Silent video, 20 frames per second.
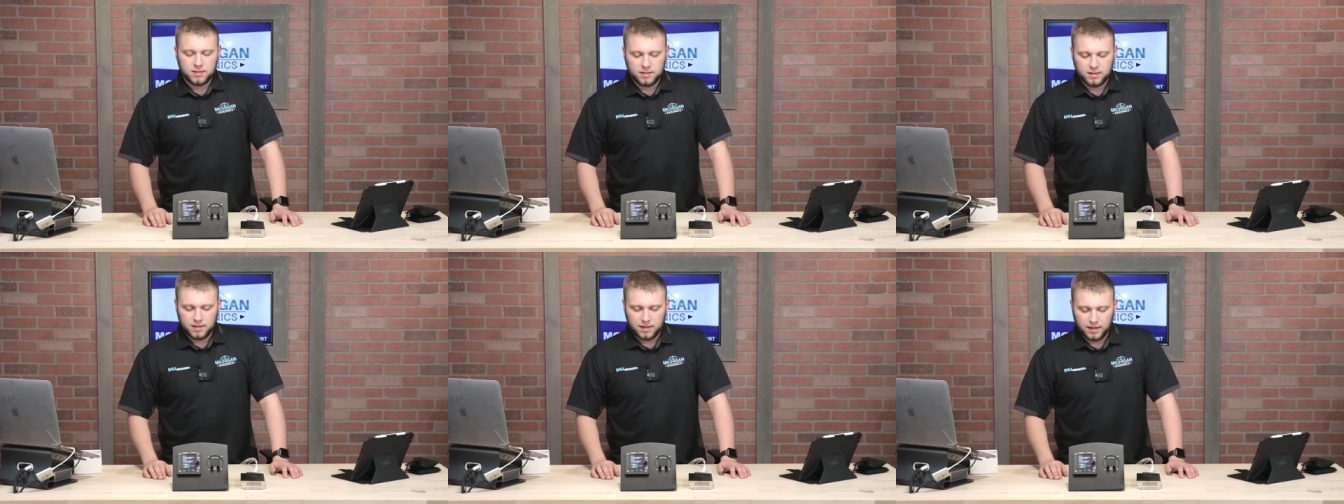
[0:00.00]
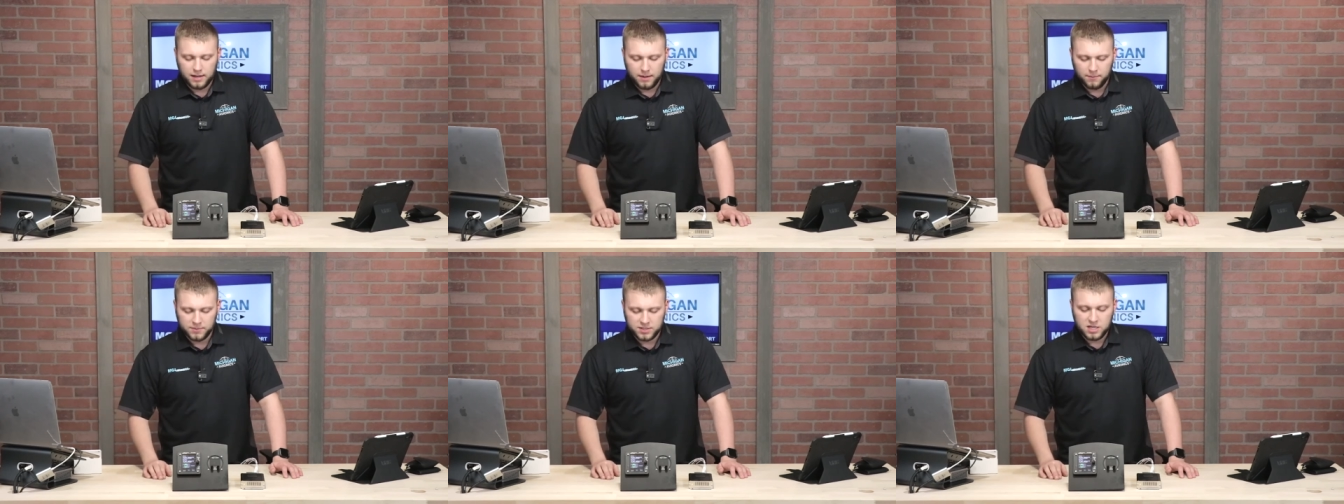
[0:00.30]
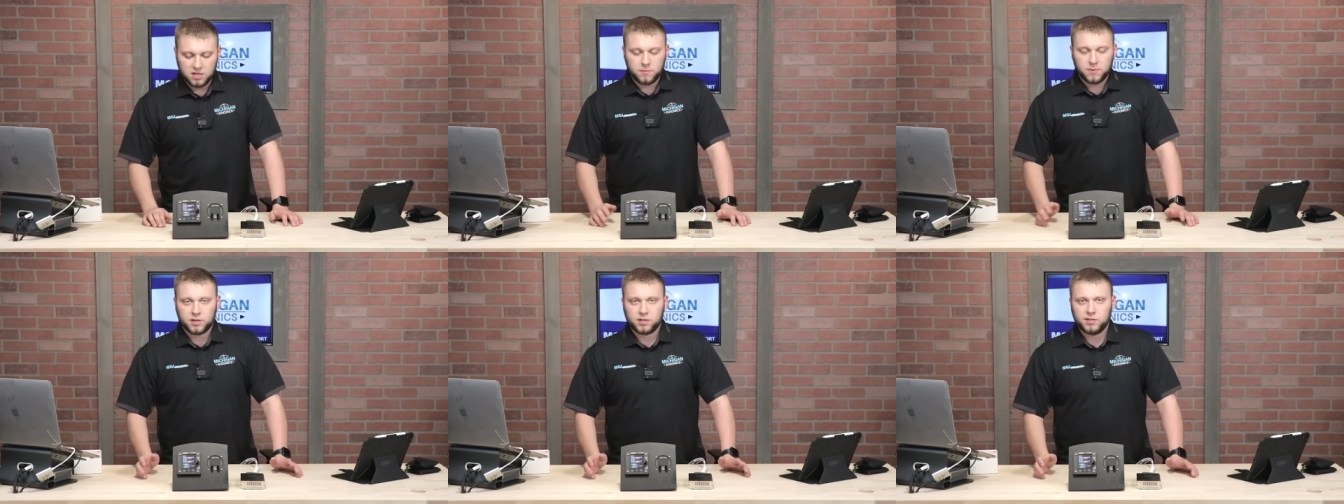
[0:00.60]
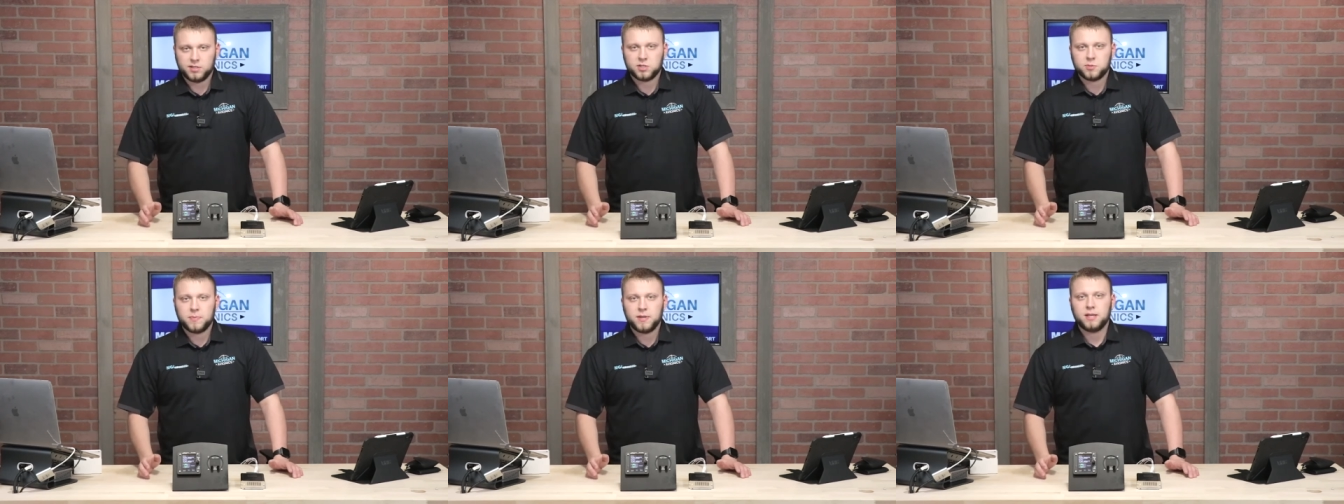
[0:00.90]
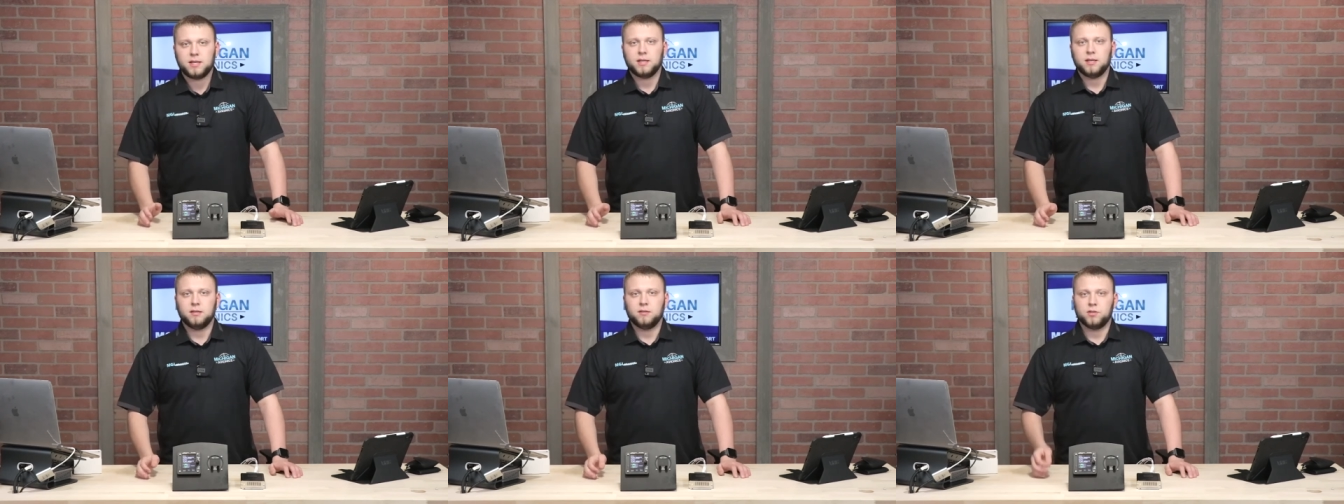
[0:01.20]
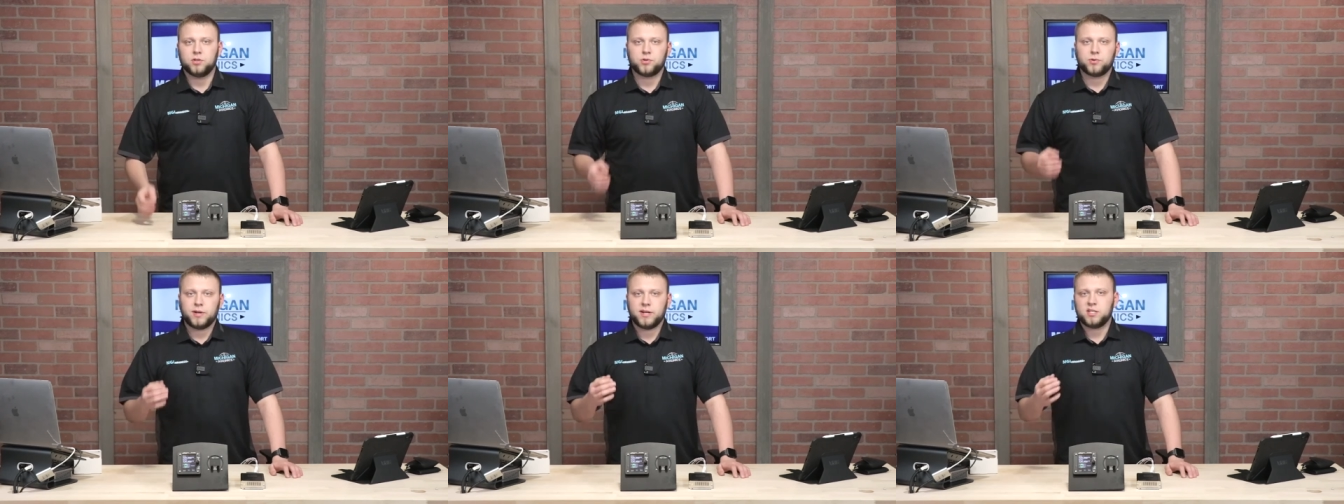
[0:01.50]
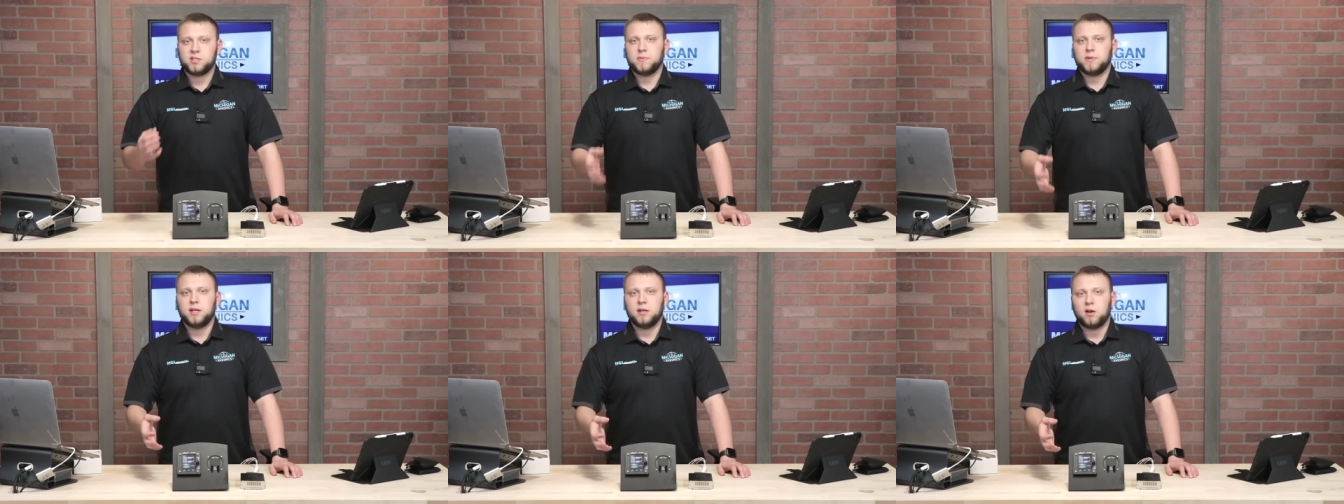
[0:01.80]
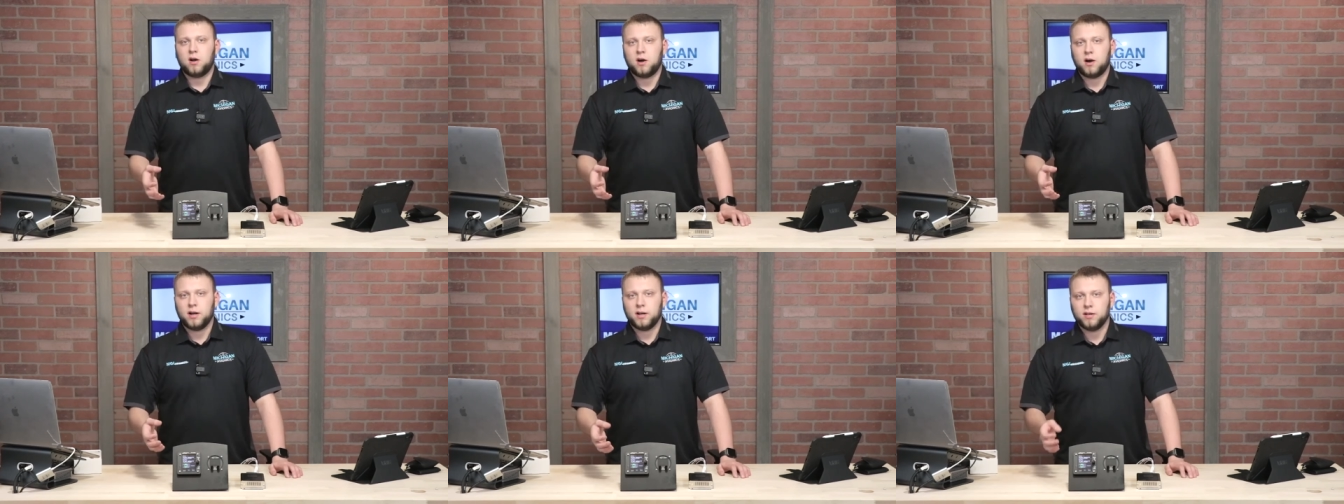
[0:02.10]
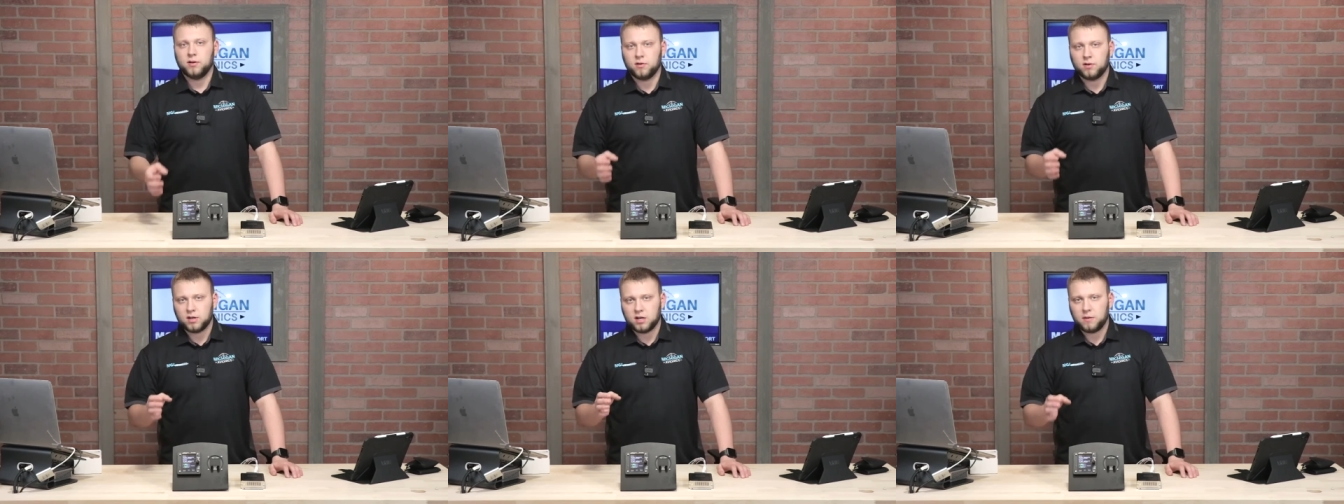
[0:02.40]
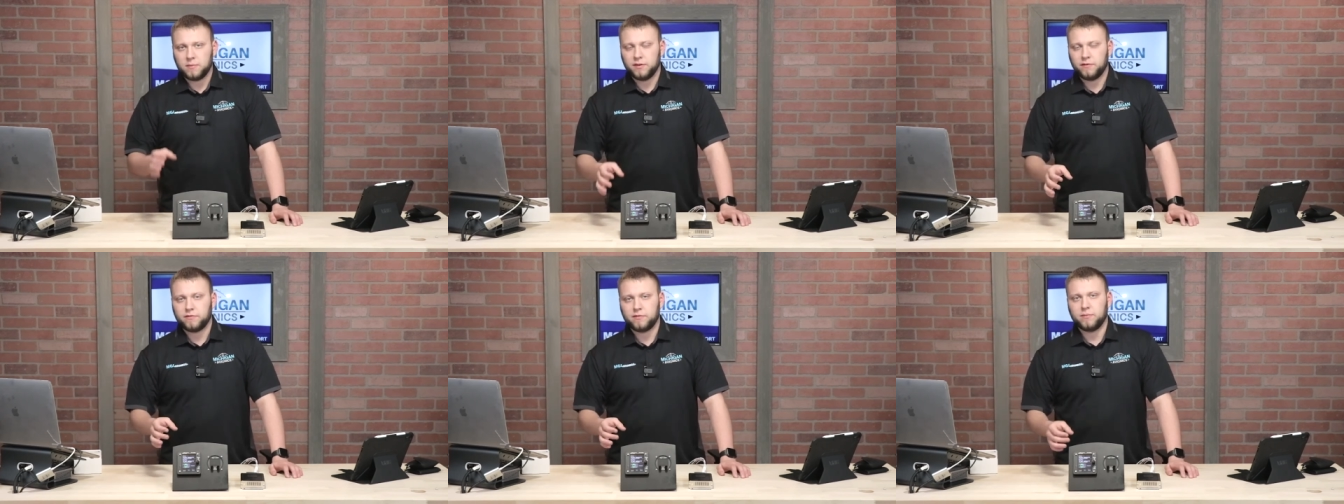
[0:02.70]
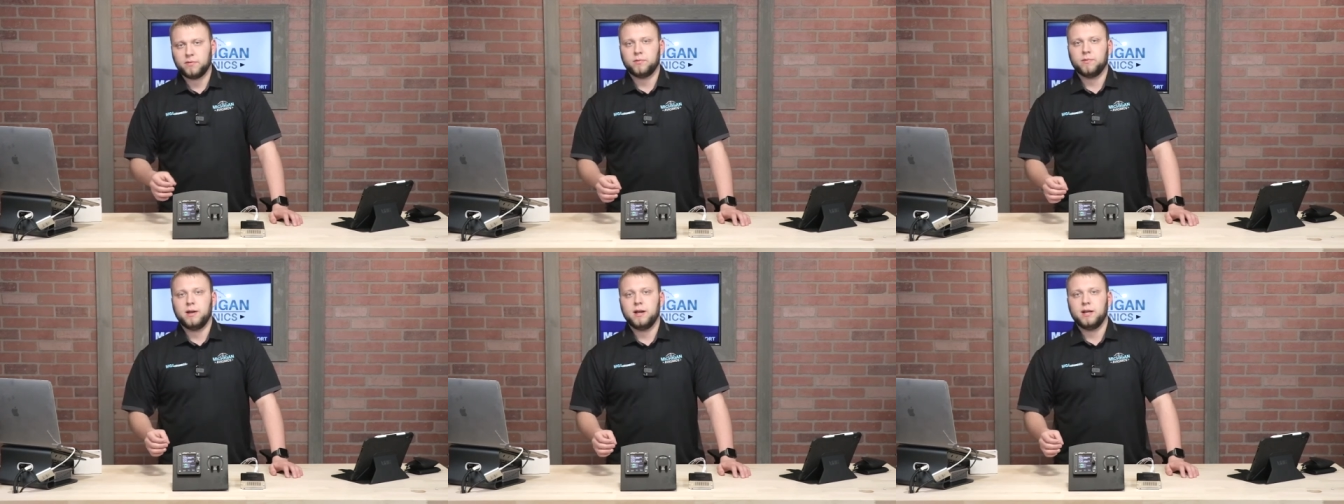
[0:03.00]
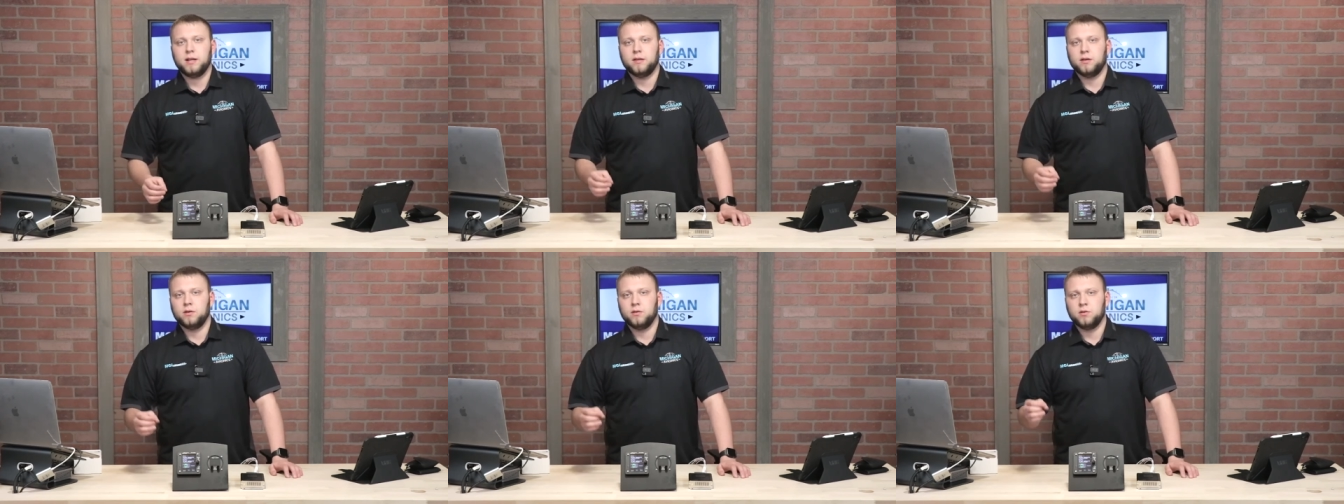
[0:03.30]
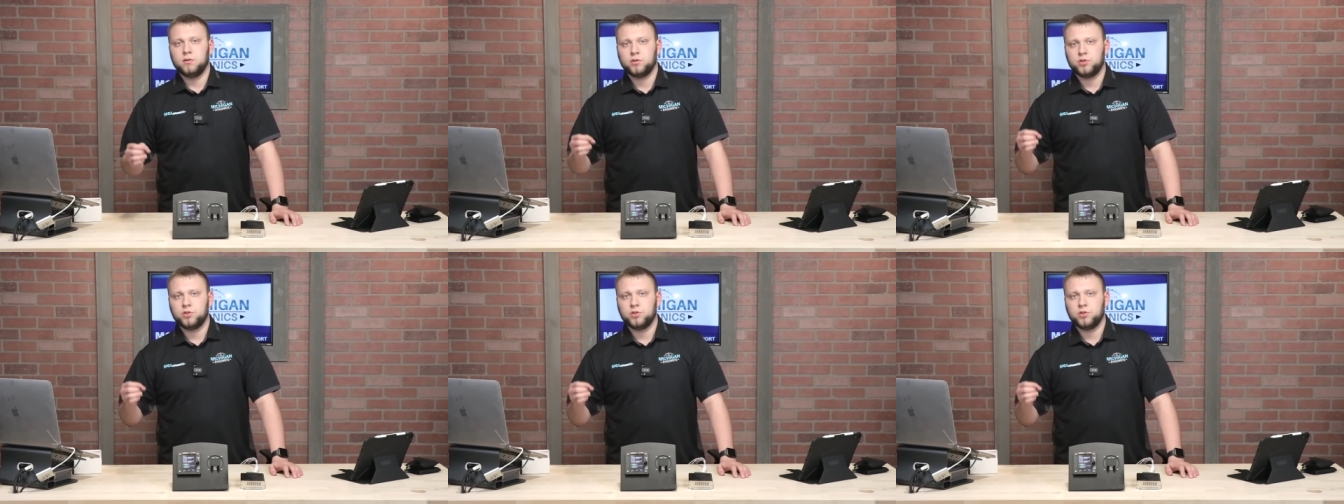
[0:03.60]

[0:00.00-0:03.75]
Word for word: Um, typically speaking, the transmitted audio coming from the radio